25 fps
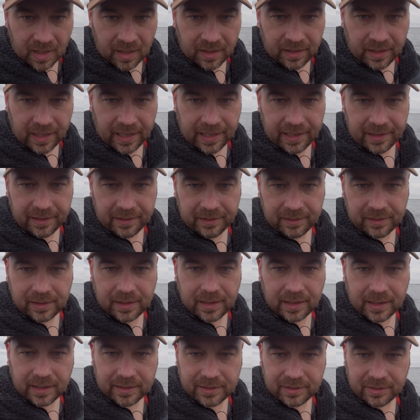Then
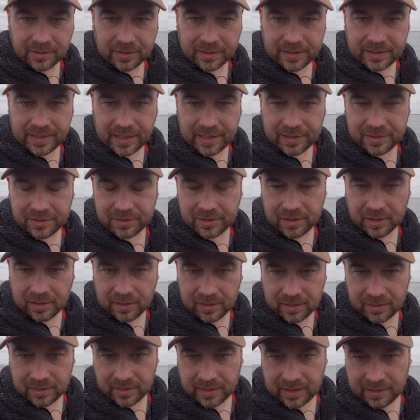I took a test
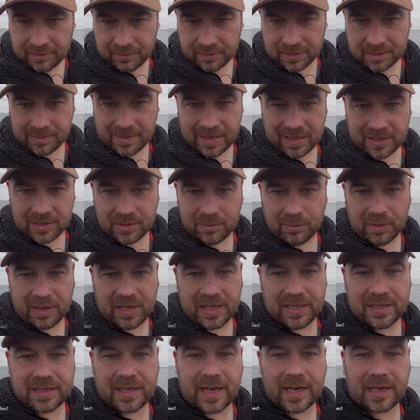shot. That was about
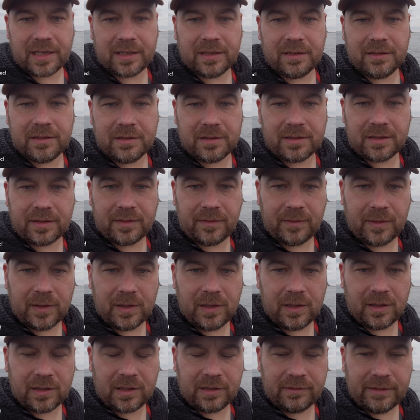20 seconds
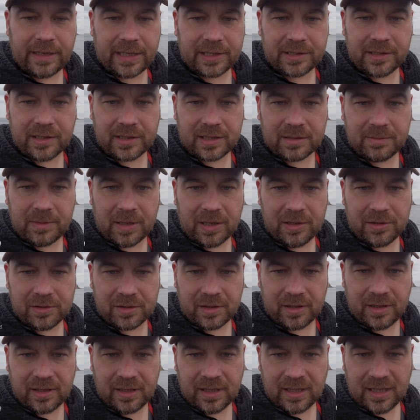for correct
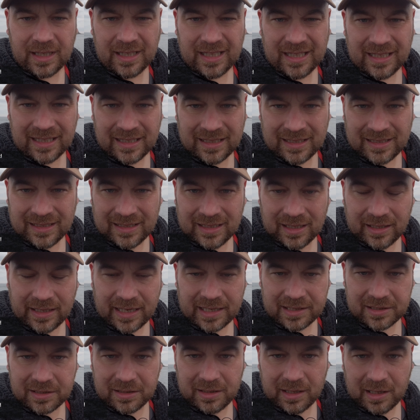exposure. I
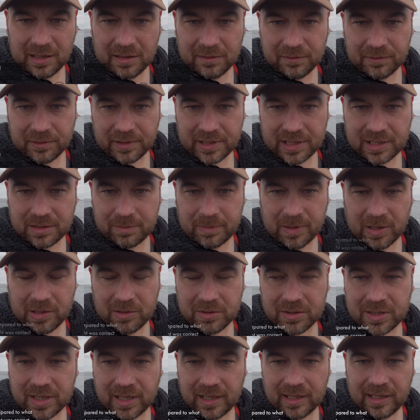actually
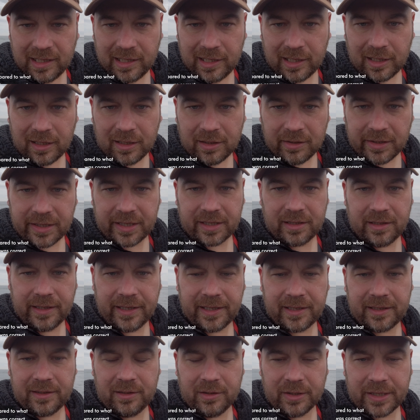overexposed it a little
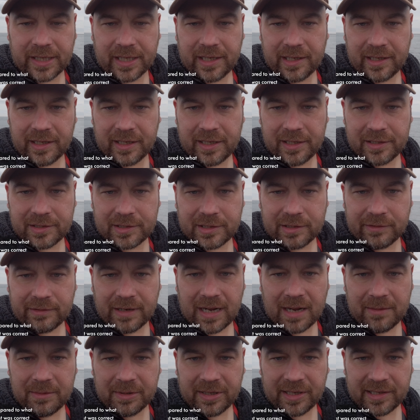looking at the
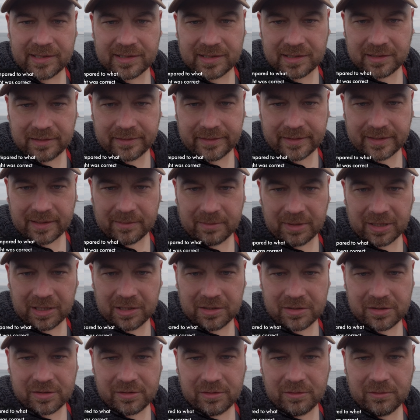histogram, and that's something
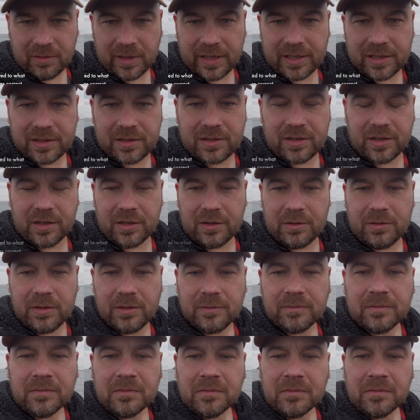you should always do.